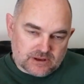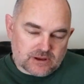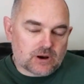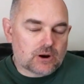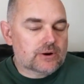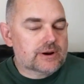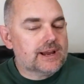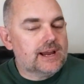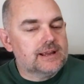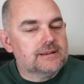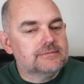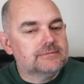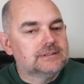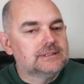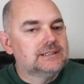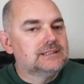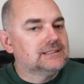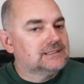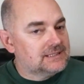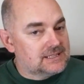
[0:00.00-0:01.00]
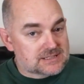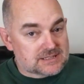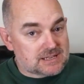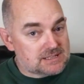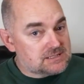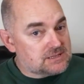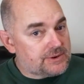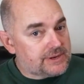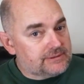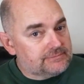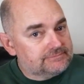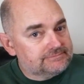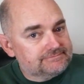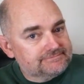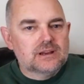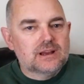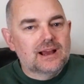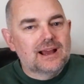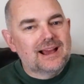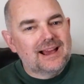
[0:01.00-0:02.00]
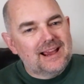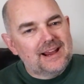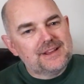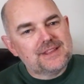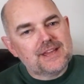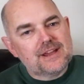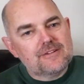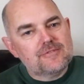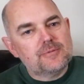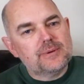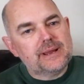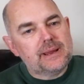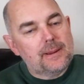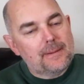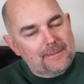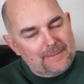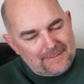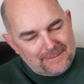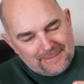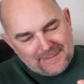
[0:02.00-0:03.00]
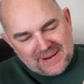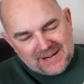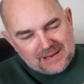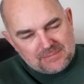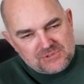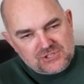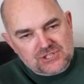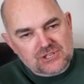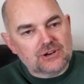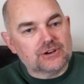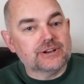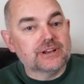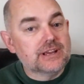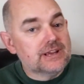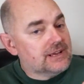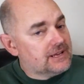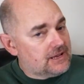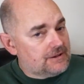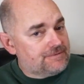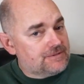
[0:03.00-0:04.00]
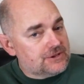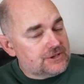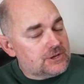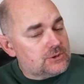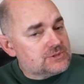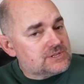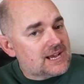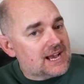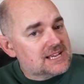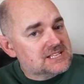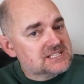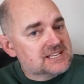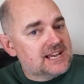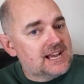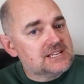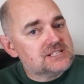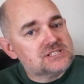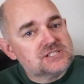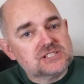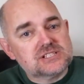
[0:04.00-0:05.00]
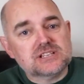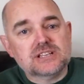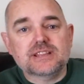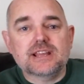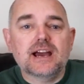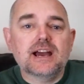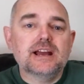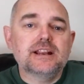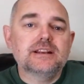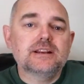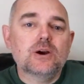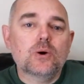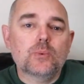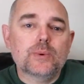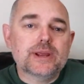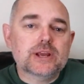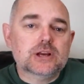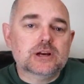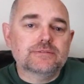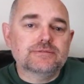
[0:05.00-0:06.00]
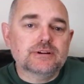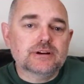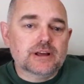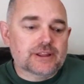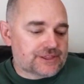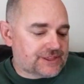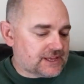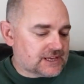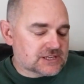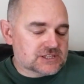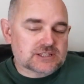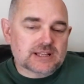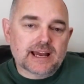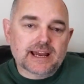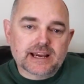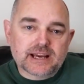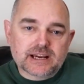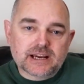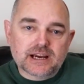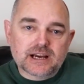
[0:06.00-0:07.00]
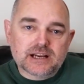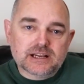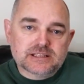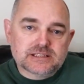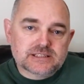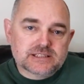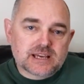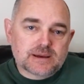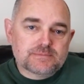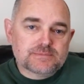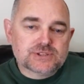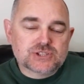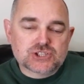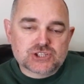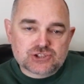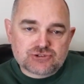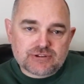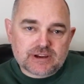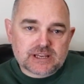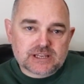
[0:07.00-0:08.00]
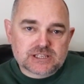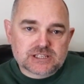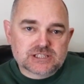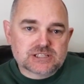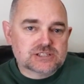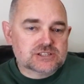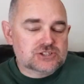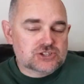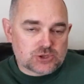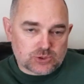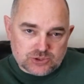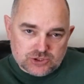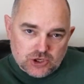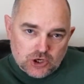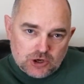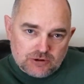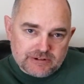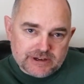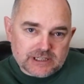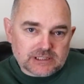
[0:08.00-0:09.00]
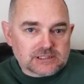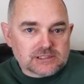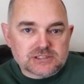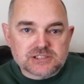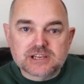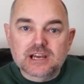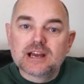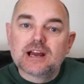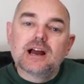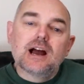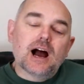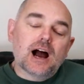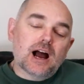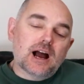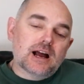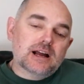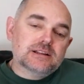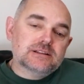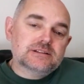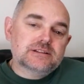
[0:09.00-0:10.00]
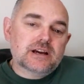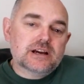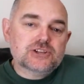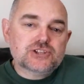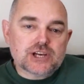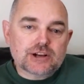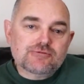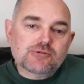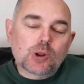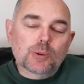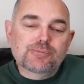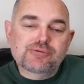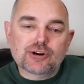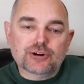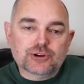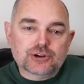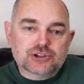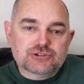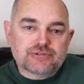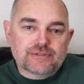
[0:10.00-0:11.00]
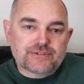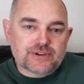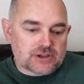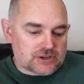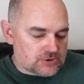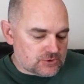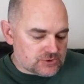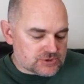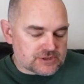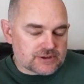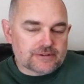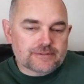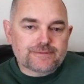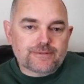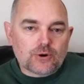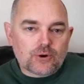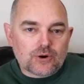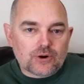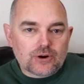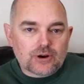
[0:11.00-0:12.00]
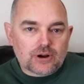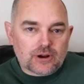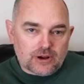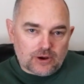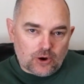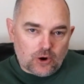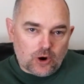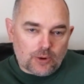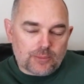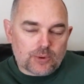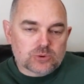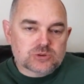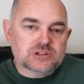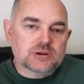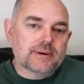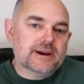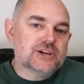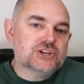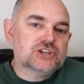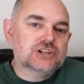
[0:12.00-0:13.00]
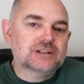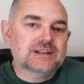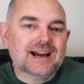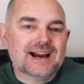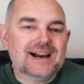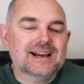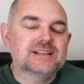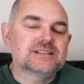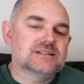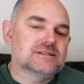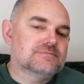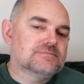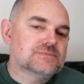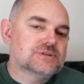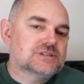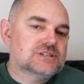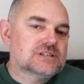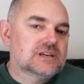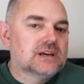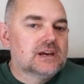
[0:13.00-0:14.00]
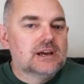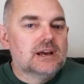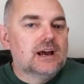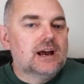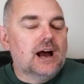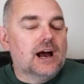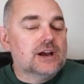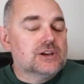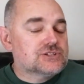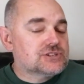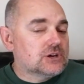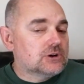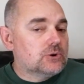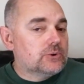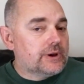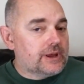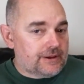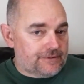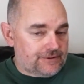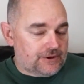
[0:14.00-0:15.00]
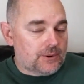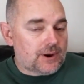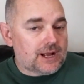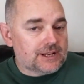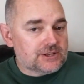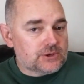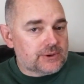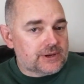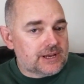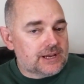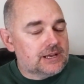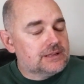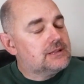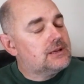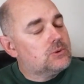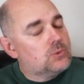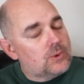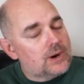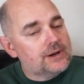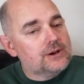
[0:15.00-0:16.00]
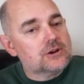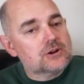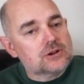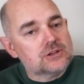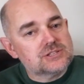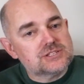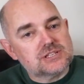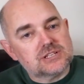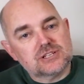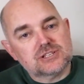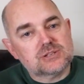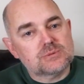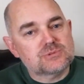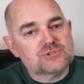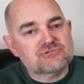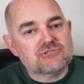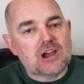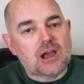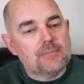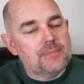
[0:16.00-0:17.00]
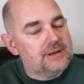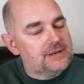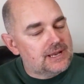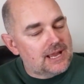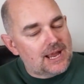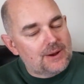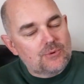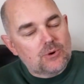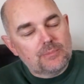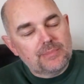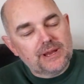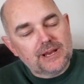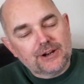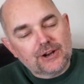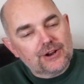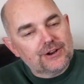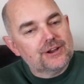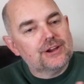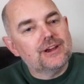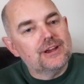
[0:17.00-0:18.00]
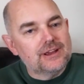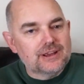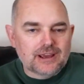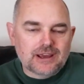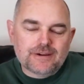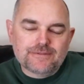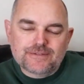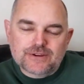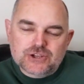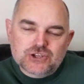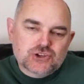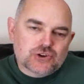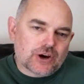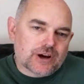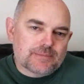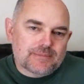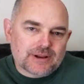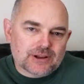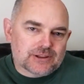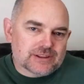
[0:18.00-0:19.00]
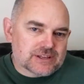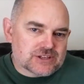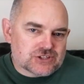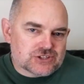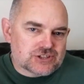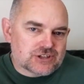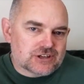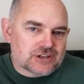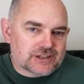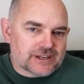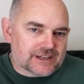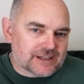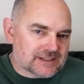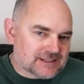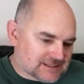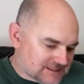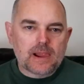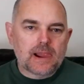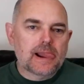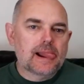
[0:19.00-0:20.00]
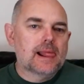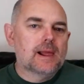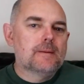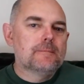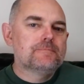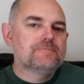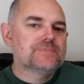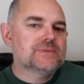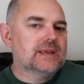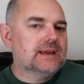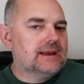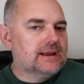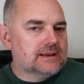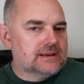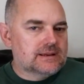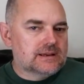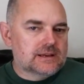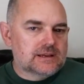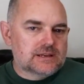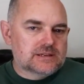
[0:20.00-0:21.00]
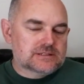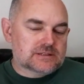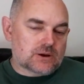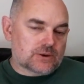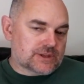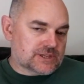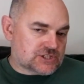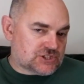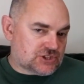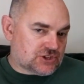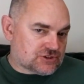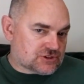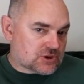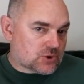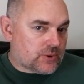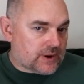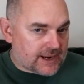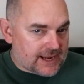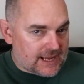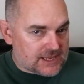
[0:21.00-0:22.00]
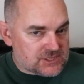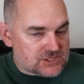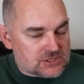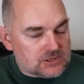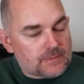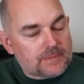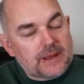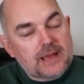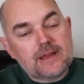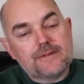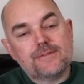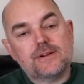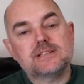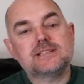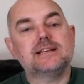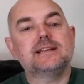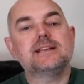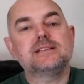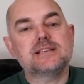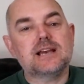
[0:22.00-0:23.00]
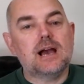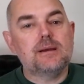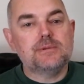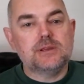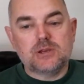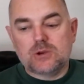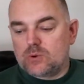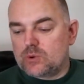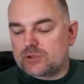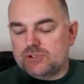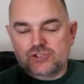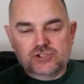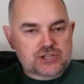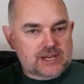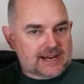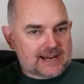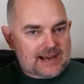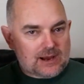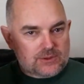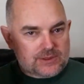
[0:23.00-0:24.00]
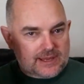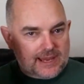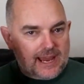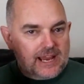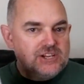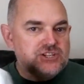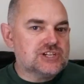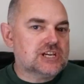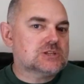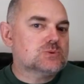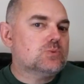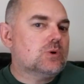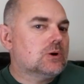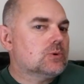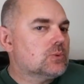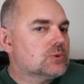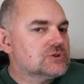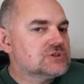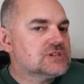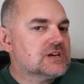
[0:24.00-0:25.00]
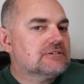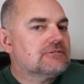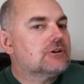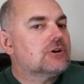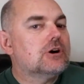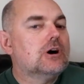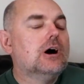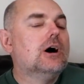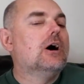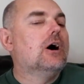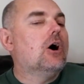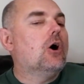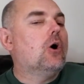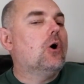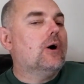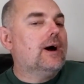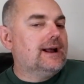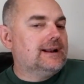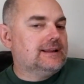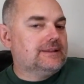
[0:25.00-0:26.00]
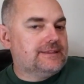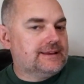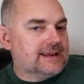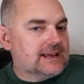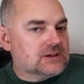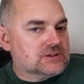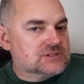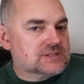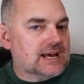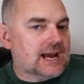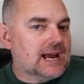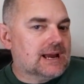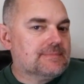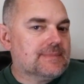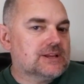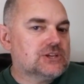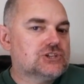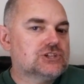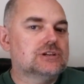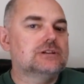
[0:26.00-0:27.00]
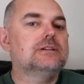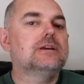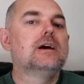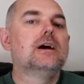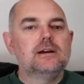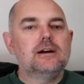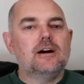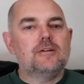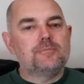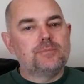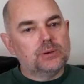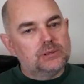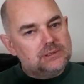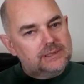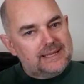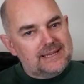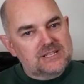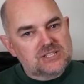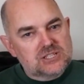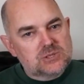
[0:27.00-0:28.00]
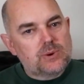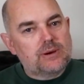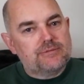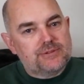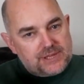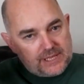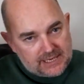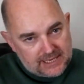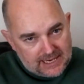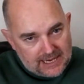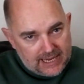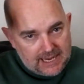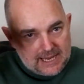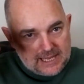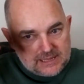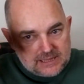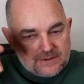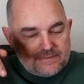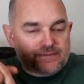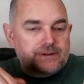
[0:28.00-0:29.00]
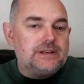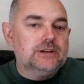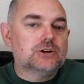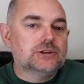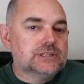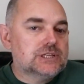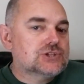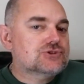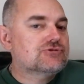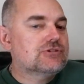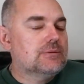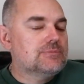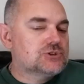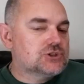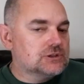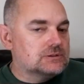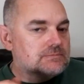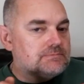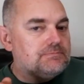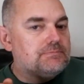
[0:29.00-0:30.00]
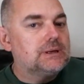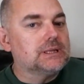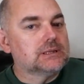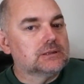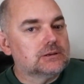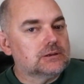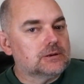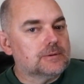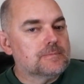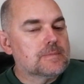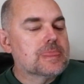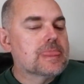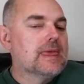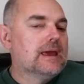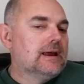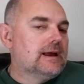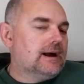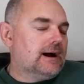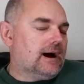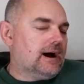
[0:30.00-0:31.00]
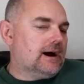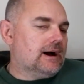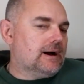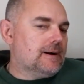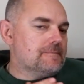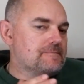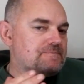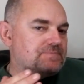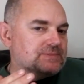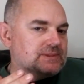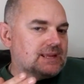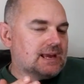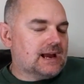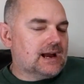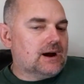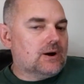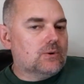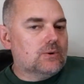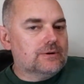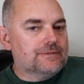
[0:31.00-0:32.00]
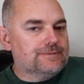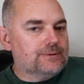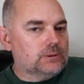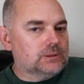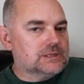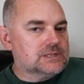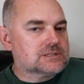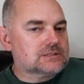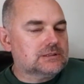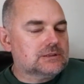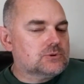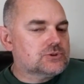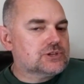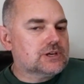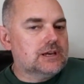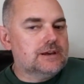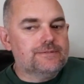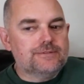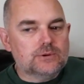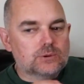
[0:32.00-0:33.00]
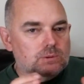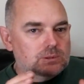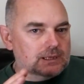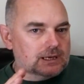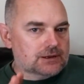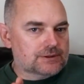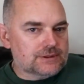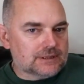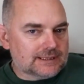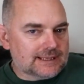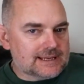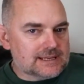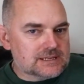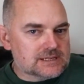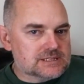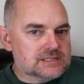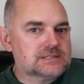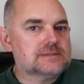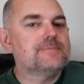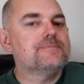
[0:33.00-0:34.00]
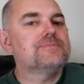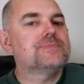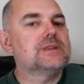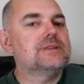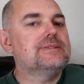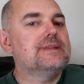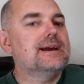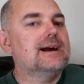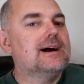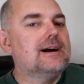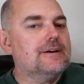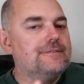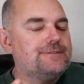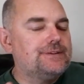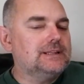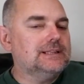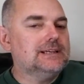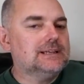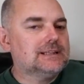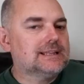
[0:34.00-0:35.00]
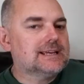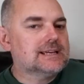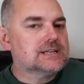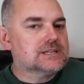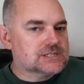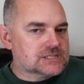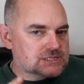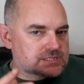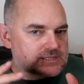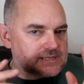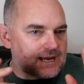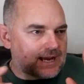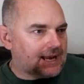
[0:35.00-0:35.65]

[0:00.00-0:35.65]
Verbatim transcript: Okay, let's get to it. Hey there everybody, my name is John. If you're new to Hasscasts, then we cover things like uh, tips, tricks, tutorials, and uh, general product reviews for home automation items. Uh, so if you are new here, then why not consider subscribing? It would be an honour if you join me on this journey. So this is just a quick heads up. If at any time you want to check out the HS110 or anything else that I mention, I've put links to everything in the video description below. Uh, now, full disclosure, if you click on the links, they are affiliate links.